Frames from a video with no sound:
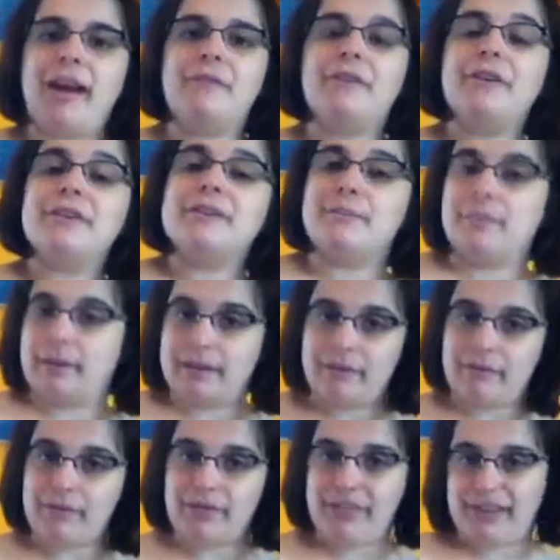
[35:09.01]
I've heard some
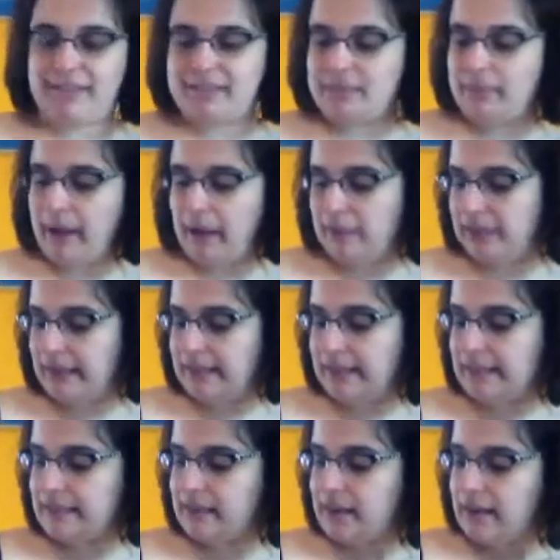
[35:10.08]
wonderful things about
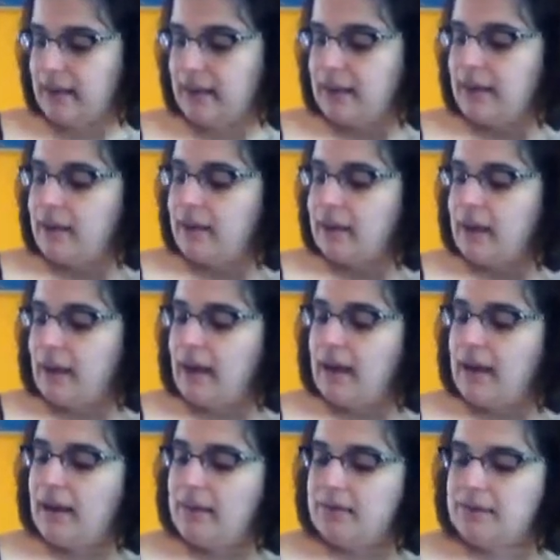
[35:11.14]
it.
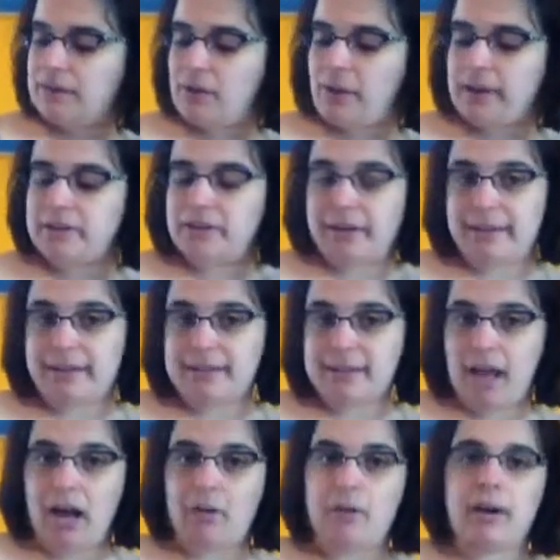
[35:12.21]
So I joined the
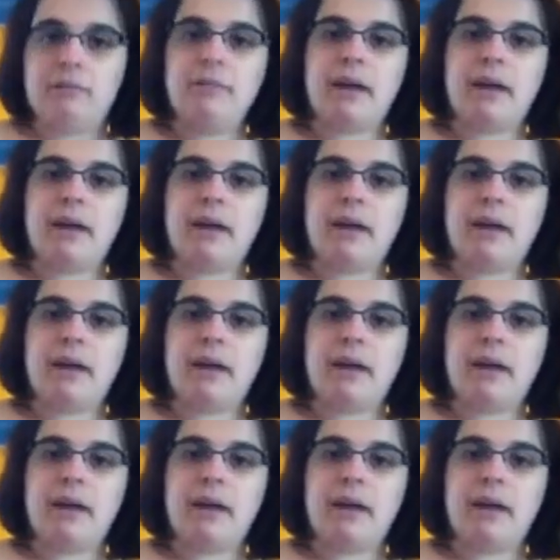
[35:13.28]
sock one.